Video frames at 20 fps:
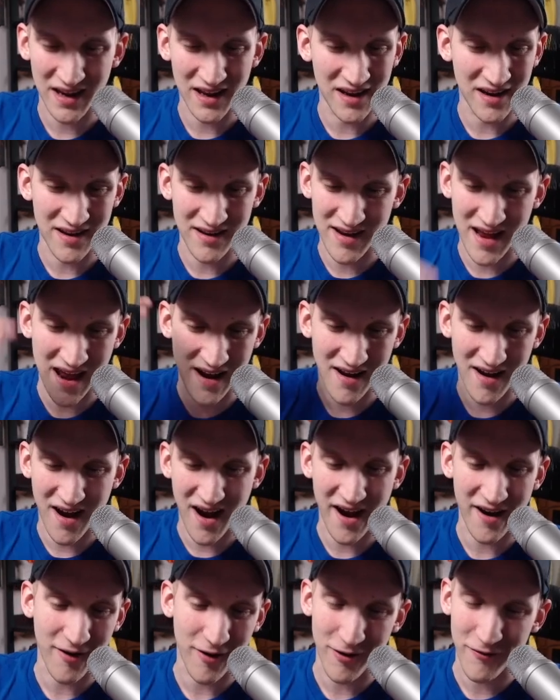in at a
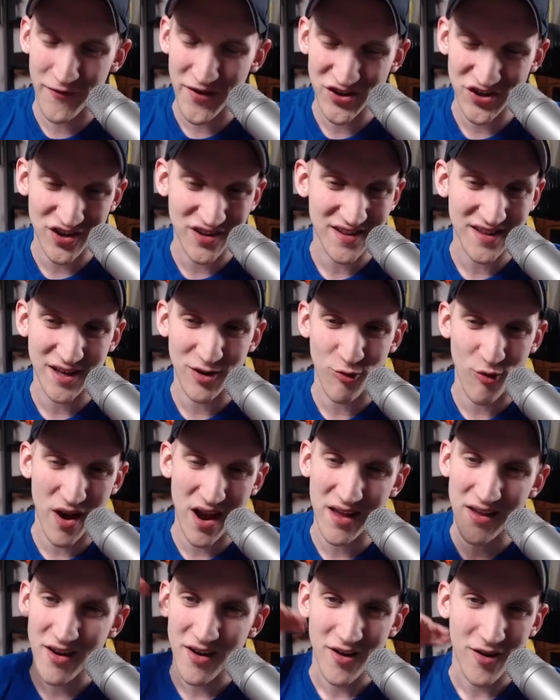higher efficiency
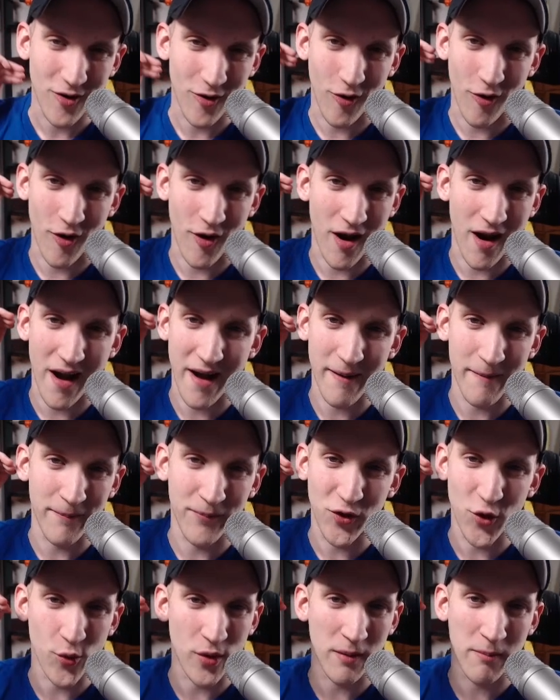rate, or I'm
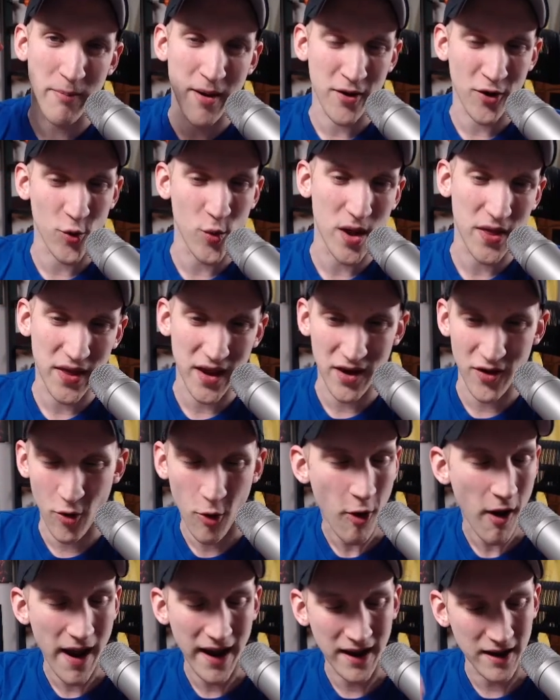doing better with it,
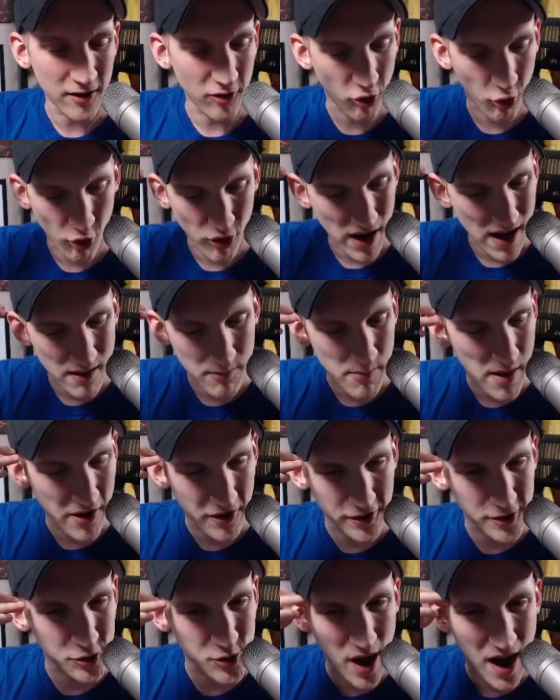or I can create
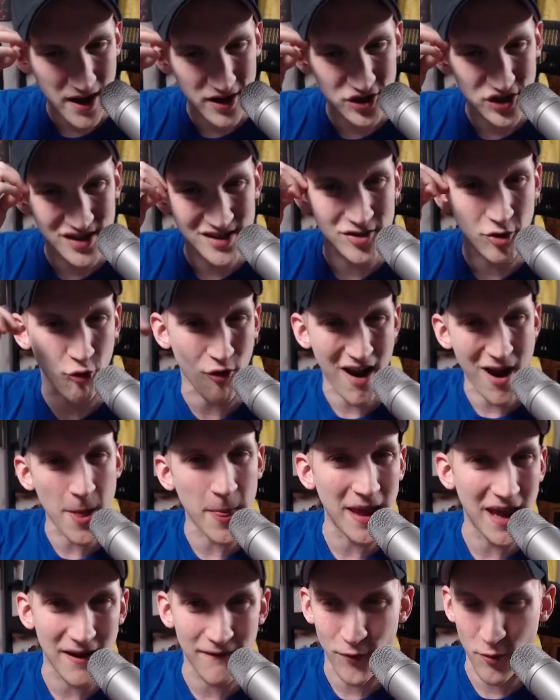better strategies around
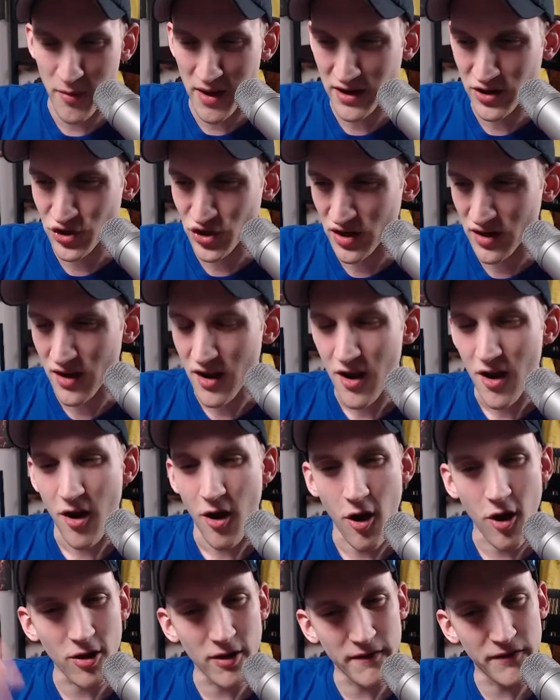the information.
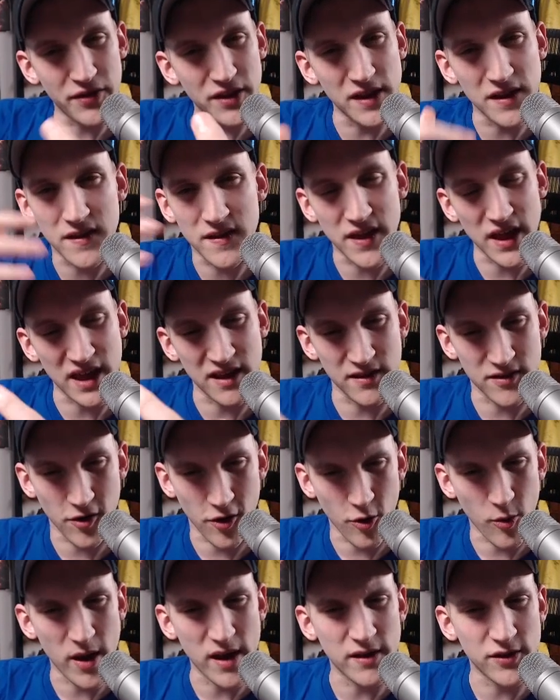All of these things
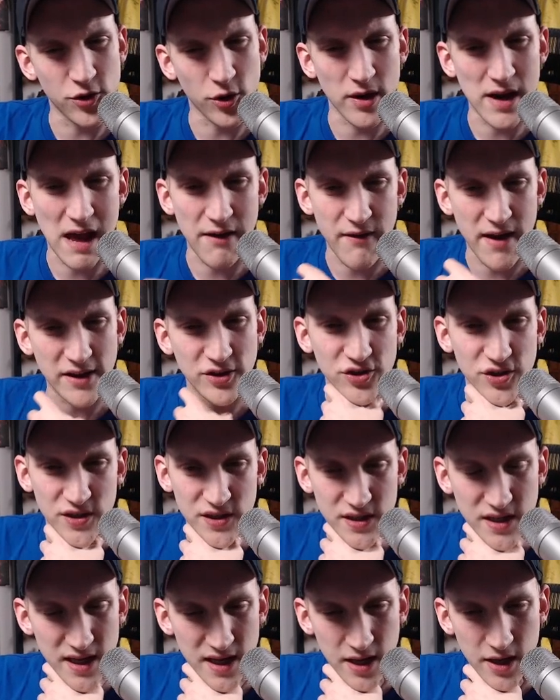are ways you can have
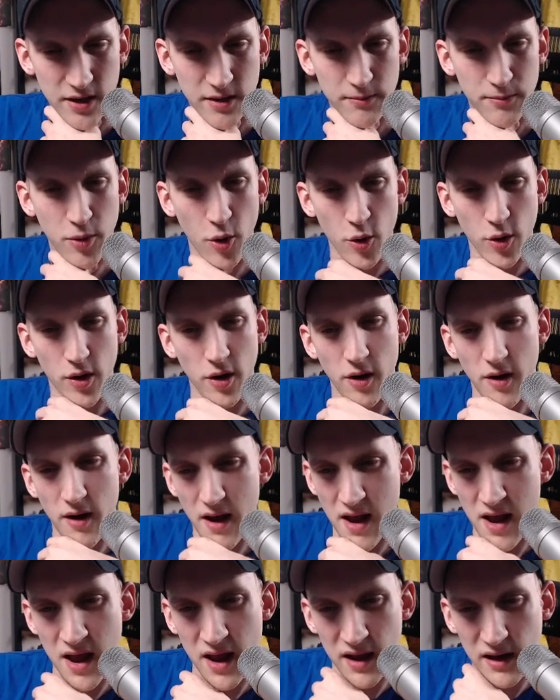edges in poker,
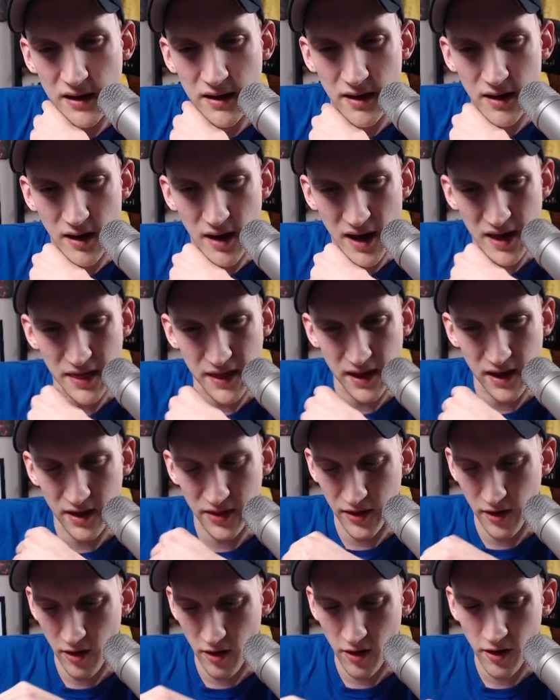and I think
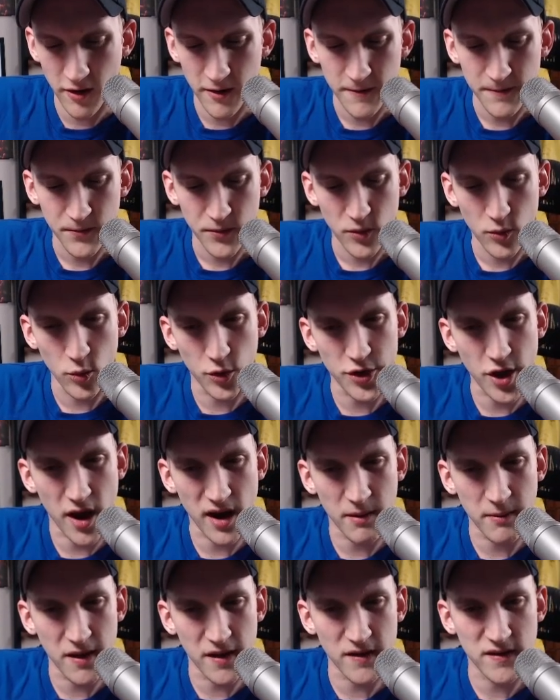we'll
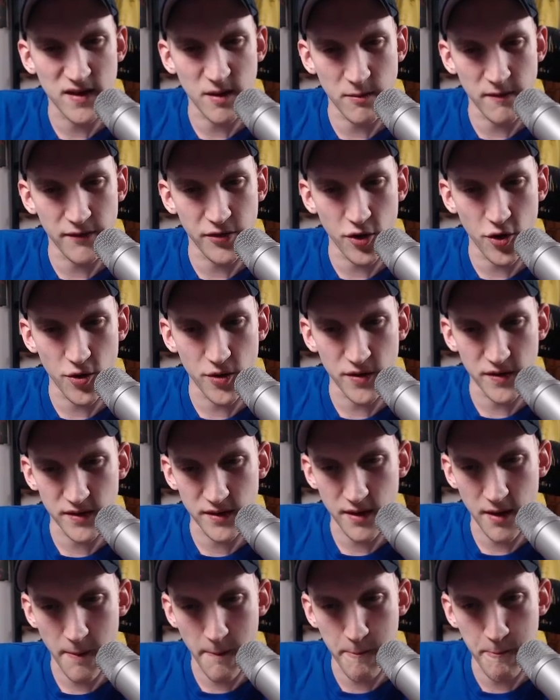talk about some of
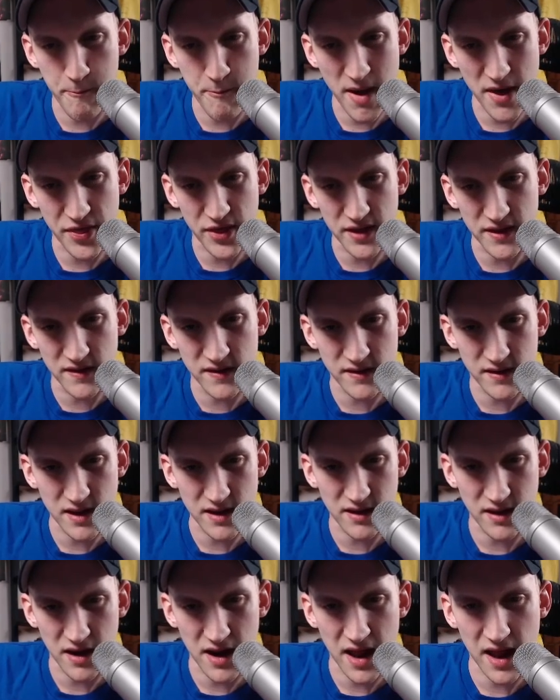those methods
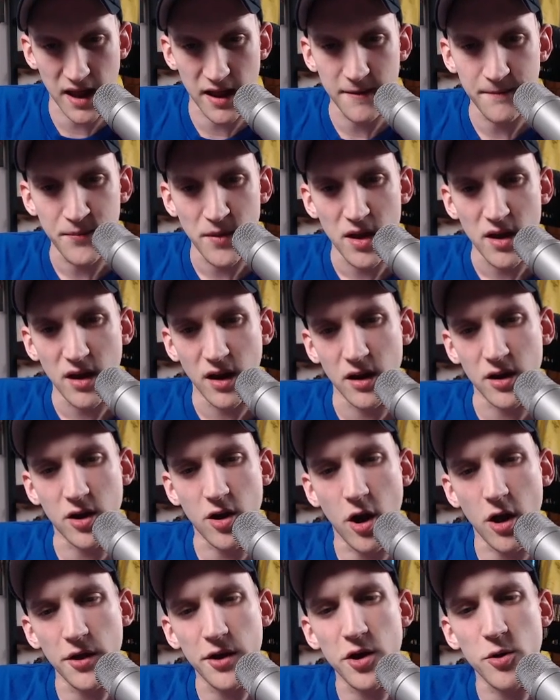today. Going to
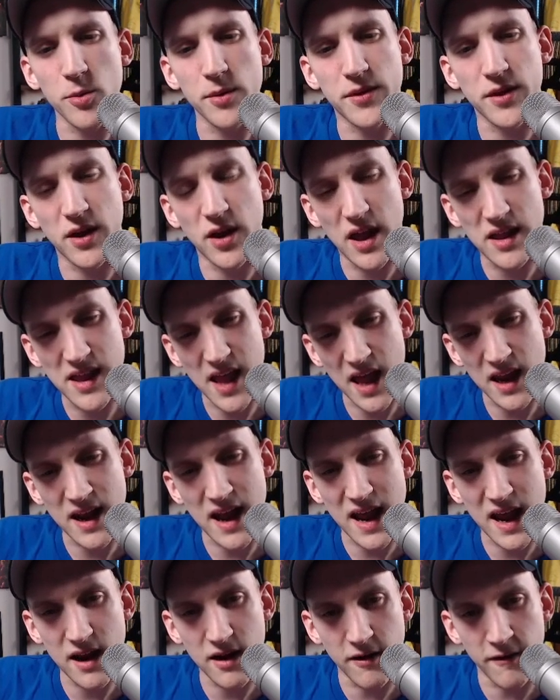call here with
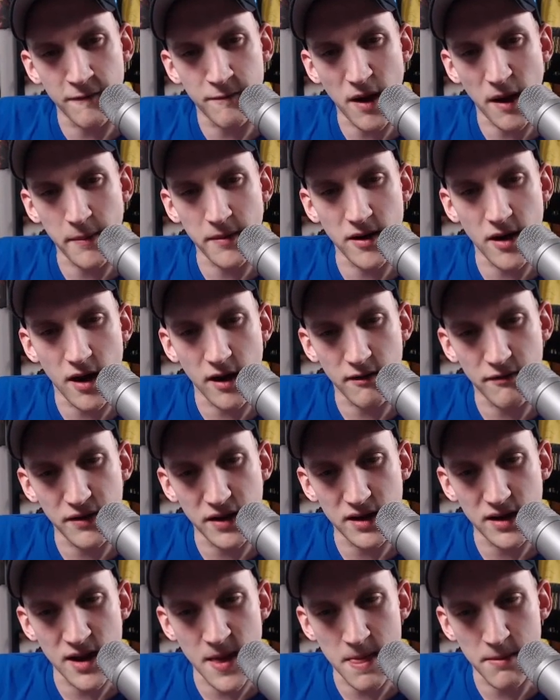10-8 of puppy dog
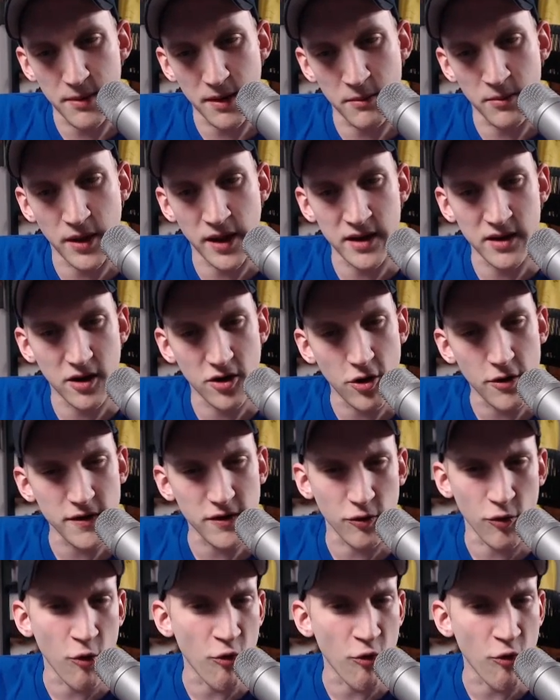feet in the big blind. Could also